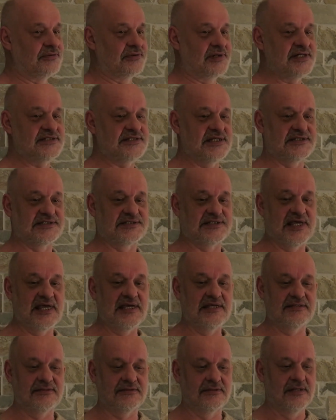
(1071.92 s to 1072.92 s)
into reset
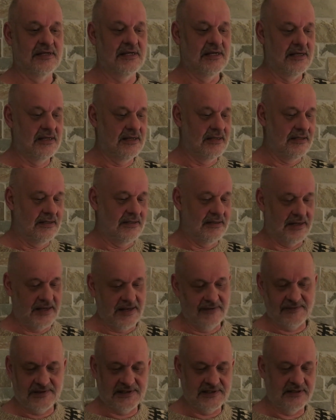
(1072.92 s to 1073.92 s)
state,
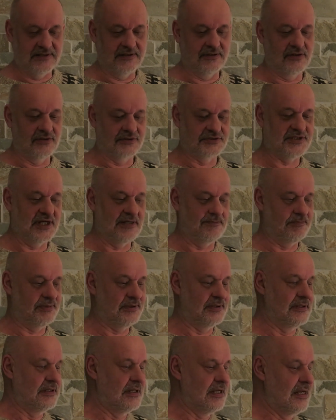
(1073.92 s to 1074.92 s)
everything locks
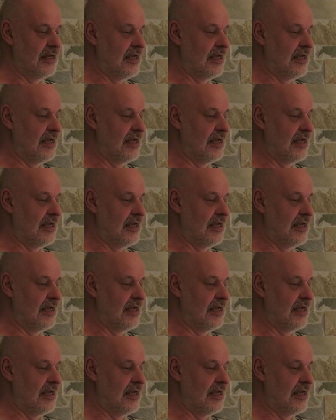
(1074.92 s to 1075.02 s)
up,